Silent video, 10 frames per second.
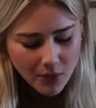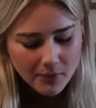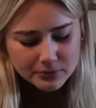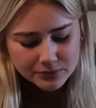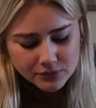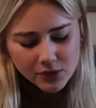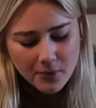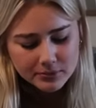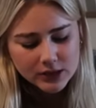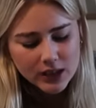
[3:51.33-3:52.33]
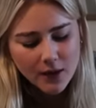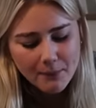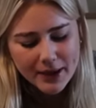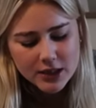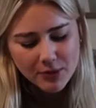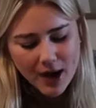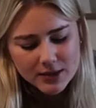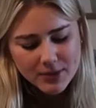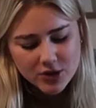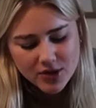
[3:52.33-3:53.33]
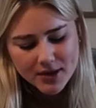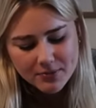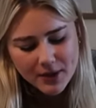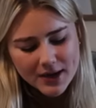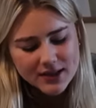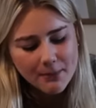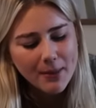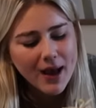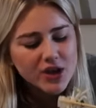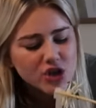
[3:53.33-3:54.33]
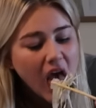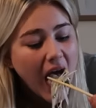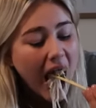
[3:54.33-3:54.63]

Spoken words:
I love bean sprouts. Bean sprouts are the best.